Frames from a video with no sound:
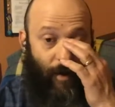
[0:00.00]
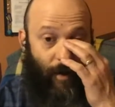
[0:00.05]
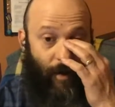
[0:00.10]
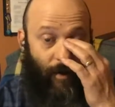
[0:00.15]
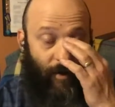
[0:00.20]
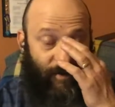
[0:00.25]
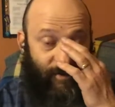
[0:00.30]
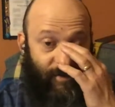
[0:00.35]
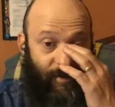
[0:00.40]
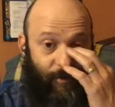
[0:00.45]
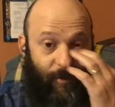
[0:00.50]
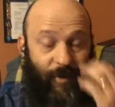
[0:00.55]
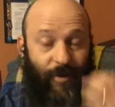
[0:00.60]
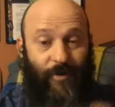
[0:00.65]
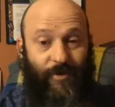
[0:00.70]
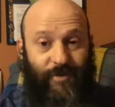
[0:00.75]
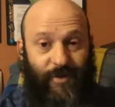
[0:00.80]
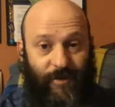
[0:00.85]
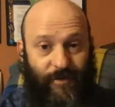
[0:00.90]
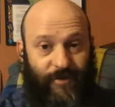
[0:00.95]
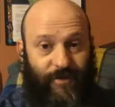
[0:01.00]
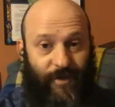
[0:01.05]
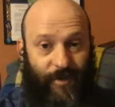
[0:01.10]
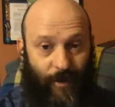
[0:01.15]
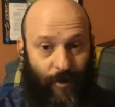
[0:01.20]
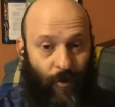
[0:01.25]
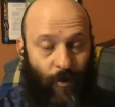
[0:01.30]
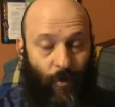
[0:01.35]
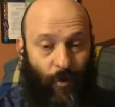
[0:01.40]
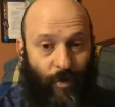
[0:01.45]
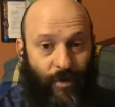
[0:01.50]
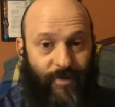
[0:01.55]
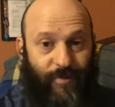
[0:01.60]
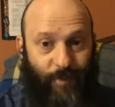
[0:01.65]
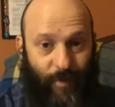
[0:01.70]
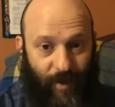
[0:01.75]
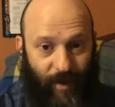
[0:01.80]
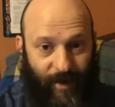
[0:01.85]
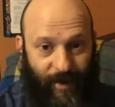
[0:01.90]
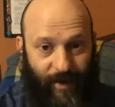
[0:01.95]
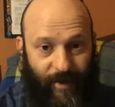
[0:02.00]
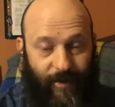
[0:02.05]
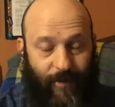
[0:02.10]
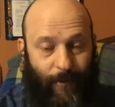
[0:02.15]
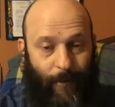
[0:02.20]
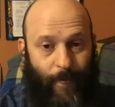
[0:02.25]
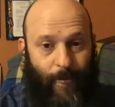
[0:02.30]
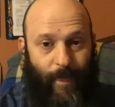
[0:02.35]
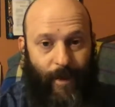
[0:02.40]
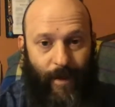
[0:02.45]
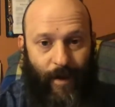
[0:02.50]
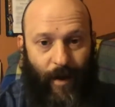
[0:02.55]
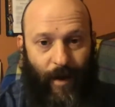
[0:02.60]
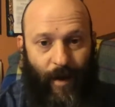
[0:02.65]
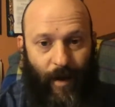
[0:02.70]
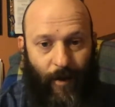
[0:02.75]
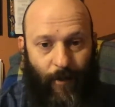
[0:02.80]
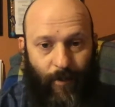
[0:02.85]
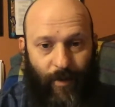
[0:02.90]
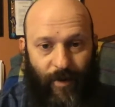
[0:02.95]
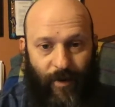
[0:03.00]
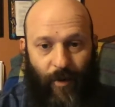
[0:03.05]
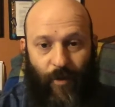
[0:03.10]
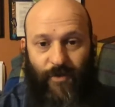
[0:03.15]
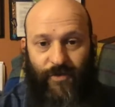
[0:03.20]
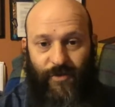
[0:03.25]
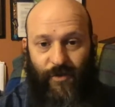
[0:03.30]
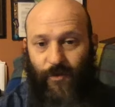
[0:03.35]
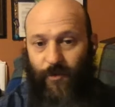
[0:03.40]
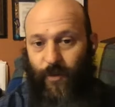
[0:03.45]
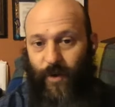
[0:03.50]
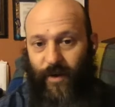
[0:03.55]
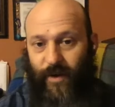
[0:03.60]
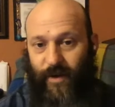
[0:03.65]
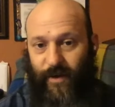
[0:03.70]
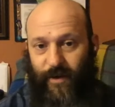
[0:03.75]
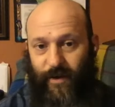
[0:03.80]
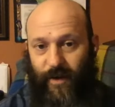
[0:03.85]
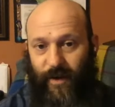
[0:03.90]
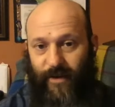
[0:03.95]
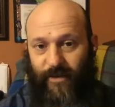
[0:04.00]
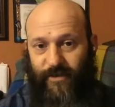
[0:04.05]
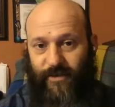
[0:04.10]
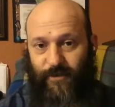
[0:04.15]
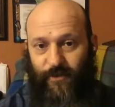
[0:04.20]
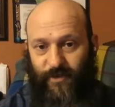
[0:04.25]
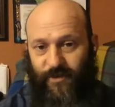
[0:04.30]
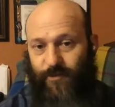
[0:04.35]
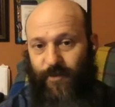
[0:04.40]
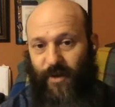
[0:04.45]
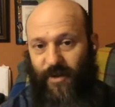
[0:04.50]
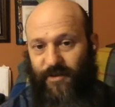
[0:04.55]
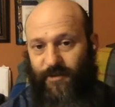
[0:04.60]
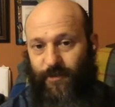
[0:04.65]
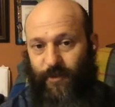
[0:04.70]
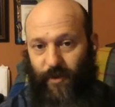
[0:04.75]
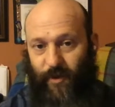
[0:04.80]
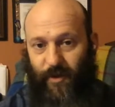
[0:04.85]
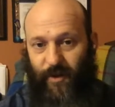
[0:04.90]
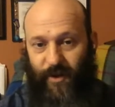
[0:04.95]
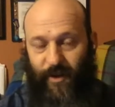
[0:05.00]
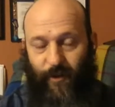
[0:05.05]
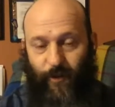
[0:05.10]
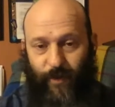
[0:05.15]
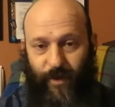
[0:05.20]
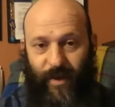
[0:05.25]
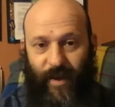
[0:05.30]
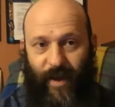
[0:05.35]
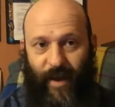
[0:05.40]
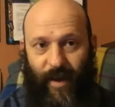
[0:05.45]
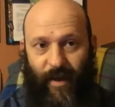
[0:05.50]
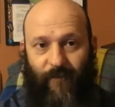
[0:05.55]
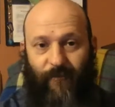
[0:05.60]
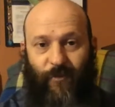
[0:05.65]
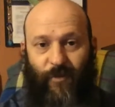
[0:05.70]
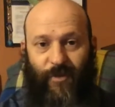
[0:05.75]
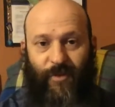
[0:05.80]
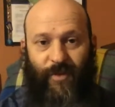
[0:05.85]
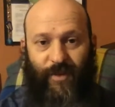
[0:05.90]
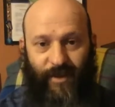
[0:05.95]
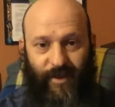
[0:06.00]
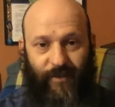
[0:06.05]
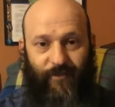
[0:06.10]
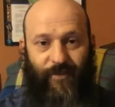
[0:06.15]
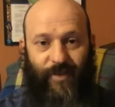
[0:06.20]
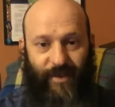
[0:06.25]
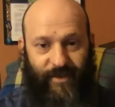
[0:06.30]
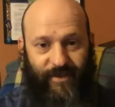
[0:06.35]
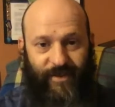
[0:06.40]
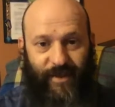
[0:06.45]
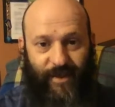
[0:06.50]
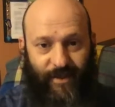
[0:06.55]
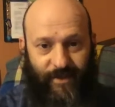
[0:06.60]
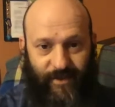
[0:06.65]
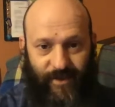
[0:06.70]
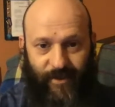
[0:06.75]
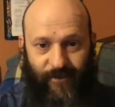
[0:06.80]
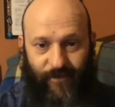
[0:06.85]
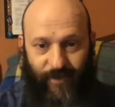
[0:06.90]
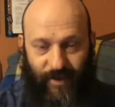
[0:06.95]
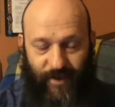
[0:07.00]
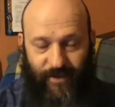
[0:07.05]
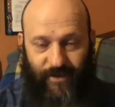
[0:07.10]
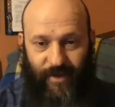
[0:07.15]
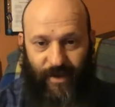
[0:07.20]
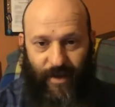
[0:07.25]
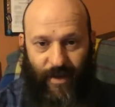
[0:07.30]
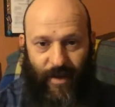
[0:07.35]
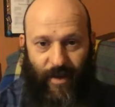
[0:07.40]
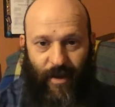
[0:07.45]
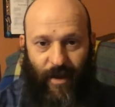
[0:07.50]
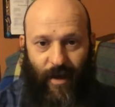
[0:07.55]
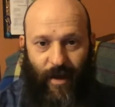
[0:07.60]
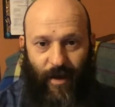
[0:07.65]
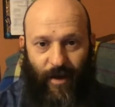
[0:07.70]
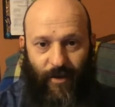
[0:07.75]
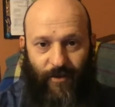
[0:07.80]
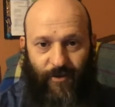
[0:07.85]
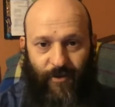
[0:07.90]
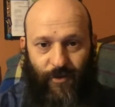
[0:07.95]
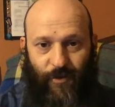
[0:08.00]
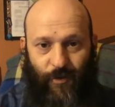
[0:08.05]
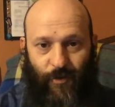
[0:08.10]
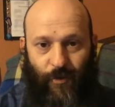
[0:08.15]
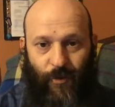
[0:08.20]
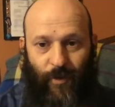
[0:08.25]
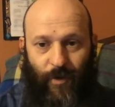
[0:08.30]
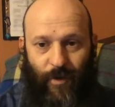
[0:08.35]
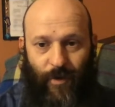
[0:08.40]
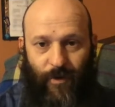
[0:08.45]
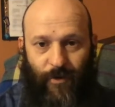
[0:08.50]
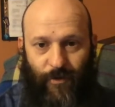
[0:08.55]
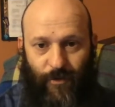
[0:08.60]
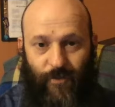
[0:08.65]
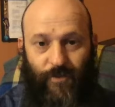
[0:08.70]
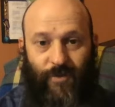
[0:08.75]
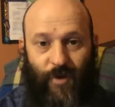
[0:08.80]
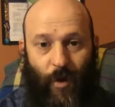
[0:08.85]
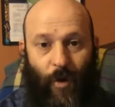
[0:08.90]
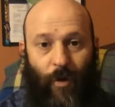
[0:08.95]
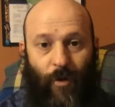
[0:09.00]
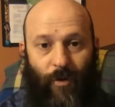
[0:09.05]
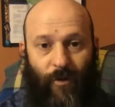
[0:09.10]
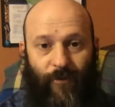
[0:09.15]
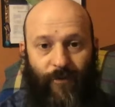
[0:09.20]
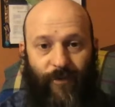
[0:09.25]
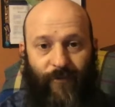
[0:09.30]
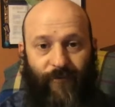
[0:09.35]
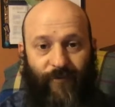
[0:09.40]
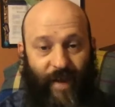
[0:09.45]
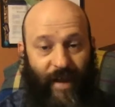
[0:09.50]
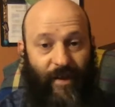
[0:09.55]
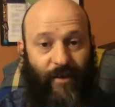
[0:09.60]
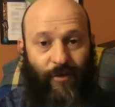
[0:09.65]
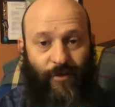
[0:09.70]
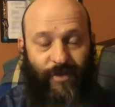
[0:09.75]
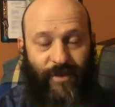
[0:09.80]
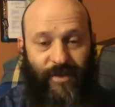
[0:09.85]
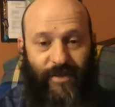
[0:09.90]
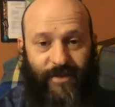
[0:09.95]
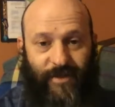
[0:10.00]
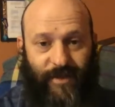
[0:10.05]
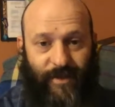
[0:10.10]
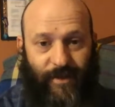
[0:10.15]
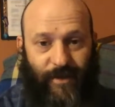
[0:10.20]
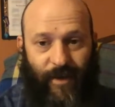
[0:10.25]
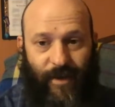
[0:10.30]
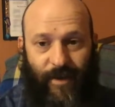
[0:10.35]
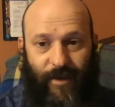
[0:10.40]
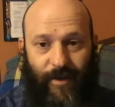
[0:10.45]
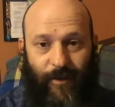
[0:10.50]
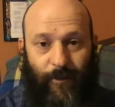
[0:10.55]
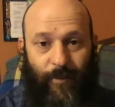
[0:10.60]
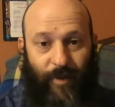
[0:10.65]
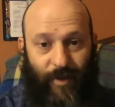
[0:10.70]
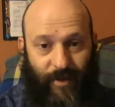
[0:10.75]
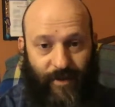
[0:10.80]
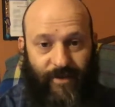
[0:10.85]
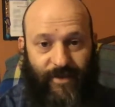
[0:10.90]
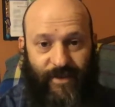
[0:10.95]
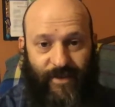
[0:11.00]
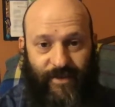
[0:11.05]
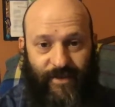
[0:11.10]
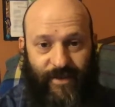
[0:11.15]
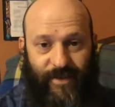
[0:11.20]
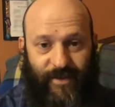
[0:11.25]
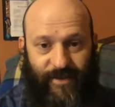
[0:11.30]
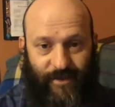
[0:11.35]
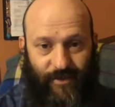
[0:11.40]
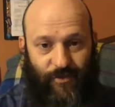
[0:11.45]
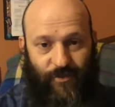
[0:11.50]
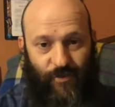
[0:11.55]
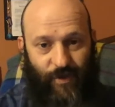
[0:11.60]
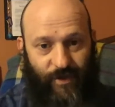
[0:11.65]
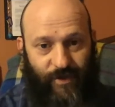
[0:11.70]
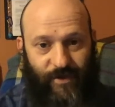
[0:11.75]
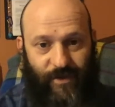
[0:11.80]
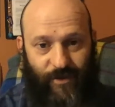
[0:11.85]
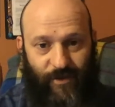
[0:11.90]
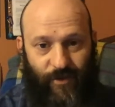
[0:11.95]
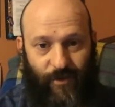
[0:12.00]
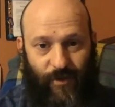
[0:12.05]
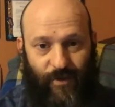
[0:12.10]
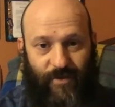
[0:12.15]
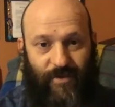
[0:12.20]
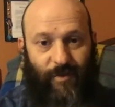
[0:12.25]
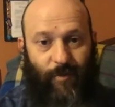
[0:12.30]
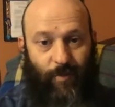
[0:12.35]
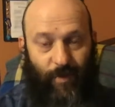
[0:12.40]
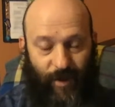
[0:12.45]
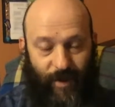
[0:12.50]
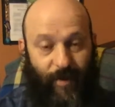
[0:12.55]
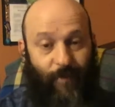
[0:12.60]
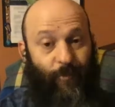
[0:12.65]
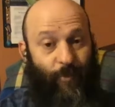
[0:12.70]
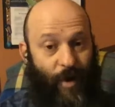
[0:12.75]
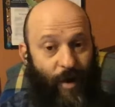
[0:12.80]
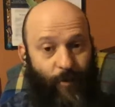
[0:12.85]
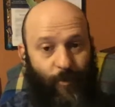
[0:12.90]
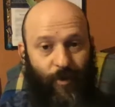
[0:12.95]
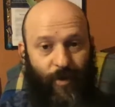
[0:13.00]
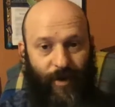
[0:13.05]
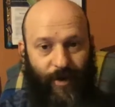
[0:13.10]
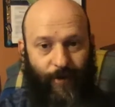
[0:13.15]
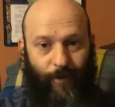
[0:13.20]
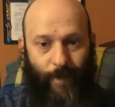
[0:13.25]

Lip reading: submit ourselves to the Lord's plan, but also to recognize the responsibility that we have with the giftings He has given us to use all of the faculties and abilities He's entrusted to us to plan properly.